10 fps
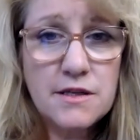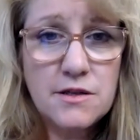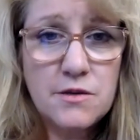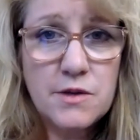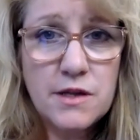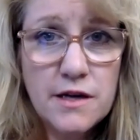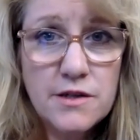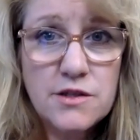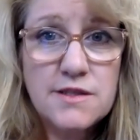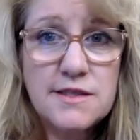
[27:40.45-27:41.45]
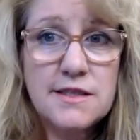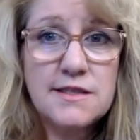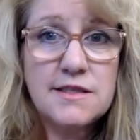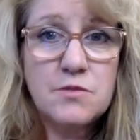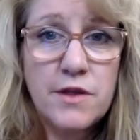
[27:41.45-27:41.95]
to do with
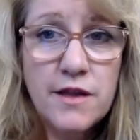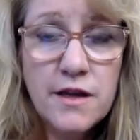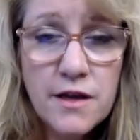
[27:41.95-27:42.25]
consciousness, with